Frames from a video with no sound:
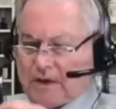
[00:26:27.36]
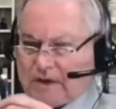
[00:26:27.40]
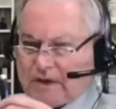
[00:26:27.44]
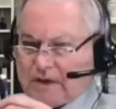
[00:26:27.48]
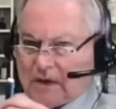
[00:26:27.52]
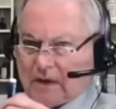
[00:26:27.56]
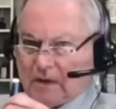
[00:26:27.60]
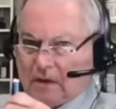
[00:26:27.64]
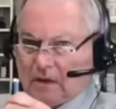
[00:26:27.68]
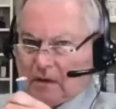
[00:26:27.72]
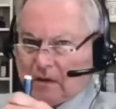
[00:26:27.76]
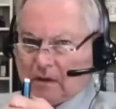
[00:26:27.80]

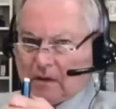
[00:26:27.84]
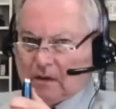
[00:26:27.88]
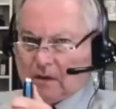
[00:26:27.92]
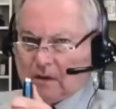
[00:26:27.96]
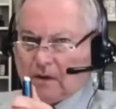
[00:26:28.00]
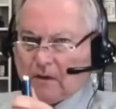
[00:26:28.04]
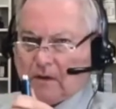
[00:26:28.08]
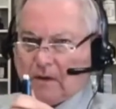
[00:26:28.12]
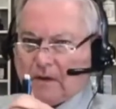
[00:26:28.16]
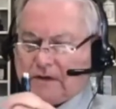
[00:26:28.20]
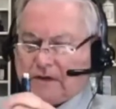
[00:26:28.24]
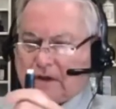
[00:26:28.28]
that
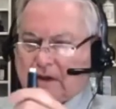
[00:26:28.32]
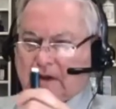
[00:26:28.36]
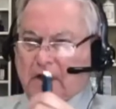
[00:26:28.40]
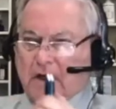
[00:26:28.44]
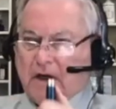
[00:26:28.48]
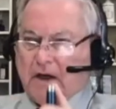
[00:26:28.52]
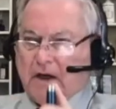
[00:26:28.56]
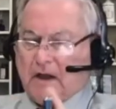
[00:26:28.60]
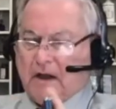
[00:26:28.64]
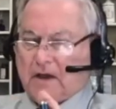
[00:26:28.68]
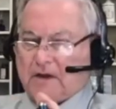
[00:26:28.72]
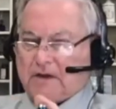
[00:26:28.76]
there is a
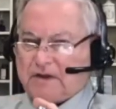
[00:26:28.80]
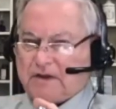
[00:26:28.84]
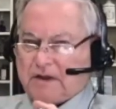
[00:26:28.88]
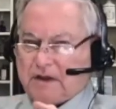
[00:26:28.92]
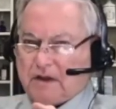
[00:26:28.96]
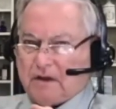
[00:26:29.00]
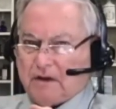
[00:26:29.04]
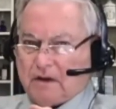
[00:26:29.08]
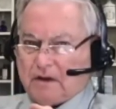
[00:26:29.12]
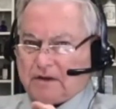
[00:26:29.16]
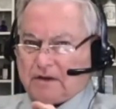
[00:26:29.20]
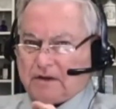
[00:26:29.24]

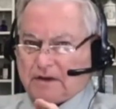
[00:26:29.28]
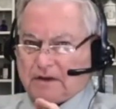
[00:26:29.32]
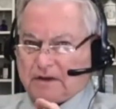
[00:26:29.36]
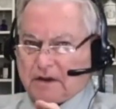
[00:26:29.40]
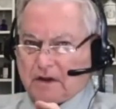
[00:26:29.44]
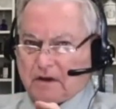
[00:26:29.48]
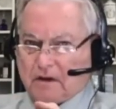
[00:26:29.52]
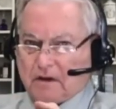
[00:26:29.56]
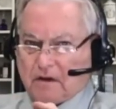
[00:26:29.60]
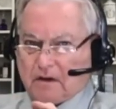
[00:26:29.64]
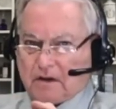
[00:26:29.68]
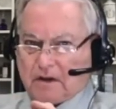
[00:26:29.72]

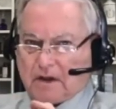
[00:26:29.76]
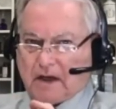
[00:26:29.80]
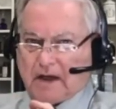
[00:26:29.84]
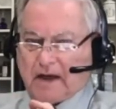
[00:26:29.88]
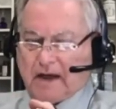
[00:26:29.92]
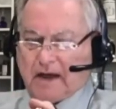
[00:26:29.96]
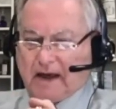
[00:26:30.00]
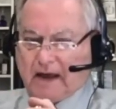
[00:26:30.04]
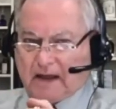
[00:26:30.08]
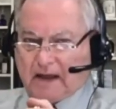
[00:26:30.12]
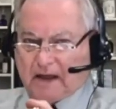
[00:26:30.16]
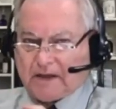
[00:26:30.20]

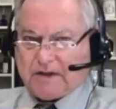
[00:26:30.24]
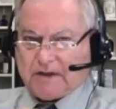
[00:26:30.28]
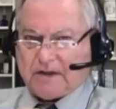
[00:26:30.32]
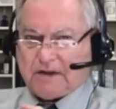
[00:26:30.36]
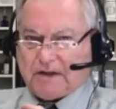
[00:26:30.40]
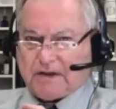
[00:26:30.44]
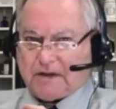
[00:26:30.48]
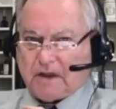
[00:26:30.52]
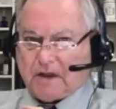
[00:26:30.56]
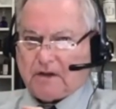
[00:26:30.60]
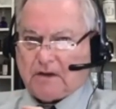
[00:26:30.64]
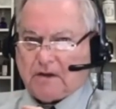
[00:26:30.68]
dialysis
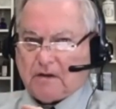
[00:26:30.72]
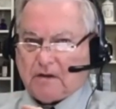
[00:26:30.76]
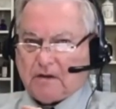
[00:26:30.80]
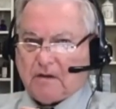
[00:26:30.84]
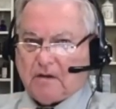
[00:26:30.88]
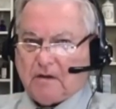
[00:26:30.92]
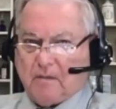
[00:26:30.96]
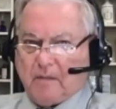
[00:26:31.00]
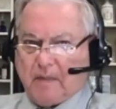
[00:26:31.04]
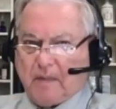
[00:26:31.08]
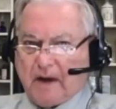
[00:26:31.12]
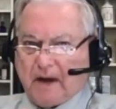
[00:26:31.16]
center
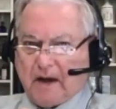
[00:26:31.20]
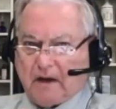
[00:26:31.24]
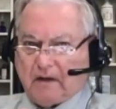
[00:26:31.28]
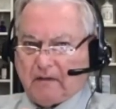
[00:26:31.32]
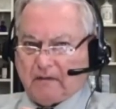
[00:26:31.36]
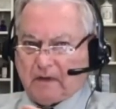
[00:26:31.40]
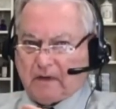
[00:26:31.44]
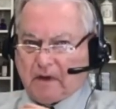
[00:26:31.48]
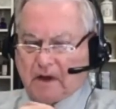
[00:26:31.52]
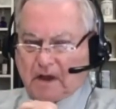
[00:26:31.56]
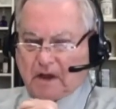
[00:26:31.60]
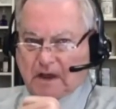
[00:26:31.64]
in the back
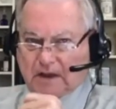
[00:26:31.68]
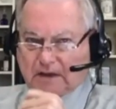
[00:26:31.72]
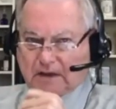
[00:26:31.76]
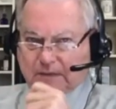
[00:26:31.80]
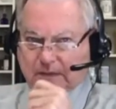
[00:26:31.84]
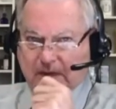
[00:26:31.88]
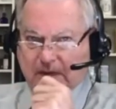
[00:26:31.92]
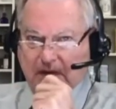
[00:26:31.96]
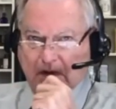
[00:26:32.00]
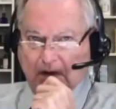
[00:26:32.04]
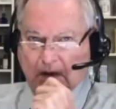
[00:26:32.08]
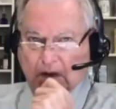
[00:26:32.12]
of the
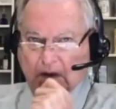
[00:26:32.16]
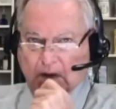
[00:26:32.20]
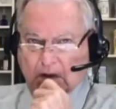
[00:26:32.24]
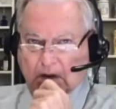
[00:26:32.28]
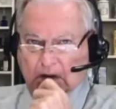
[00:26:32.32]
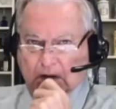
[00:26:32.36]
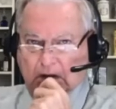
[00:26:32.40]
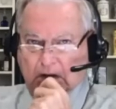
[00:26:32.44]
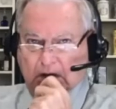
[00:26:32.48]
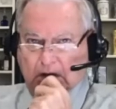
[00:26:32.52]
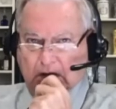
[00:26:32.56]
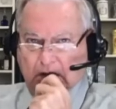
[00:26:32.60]
hospital,
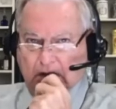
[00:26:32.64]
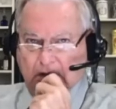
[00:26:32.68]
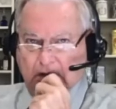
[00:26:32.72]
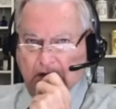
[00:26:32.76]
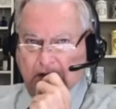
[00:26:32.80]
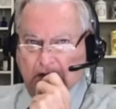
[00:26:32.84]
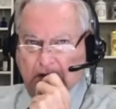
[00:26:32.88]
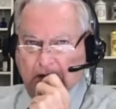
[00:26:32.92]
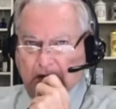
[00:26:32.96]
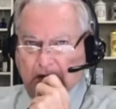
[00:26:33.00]
and